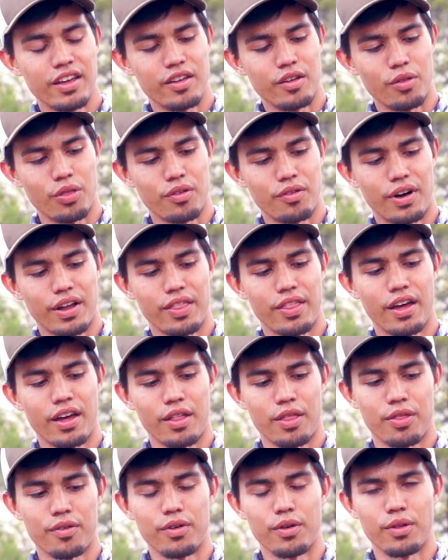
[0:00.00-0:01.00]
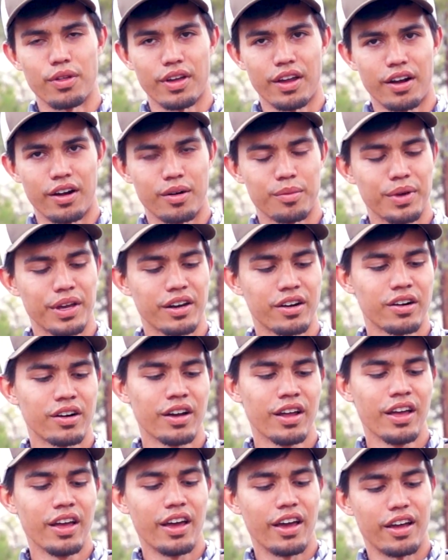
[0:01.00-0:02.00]
you thread that through the
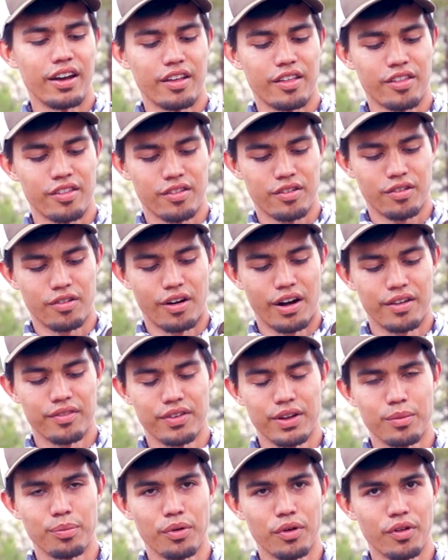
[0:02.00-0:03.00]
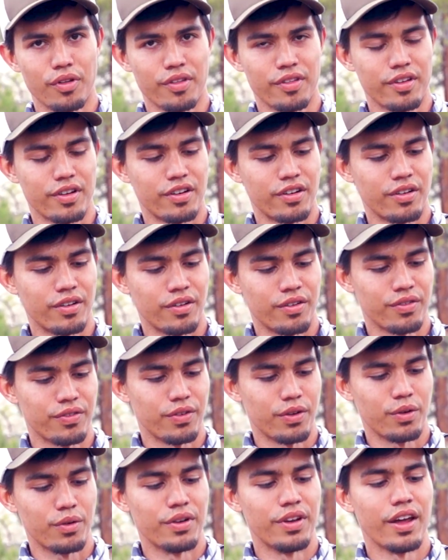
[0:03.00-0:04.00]
carabiner and as gravity pulls your
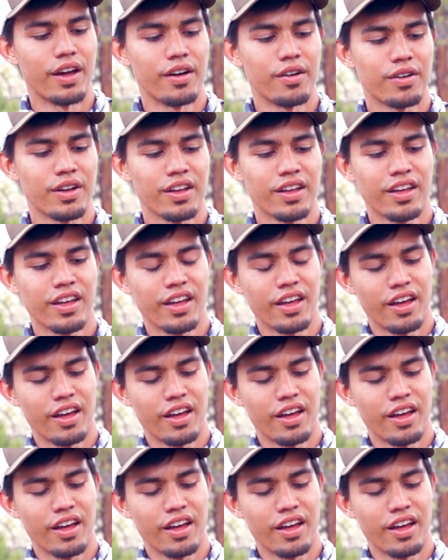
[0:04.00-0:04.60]
food down,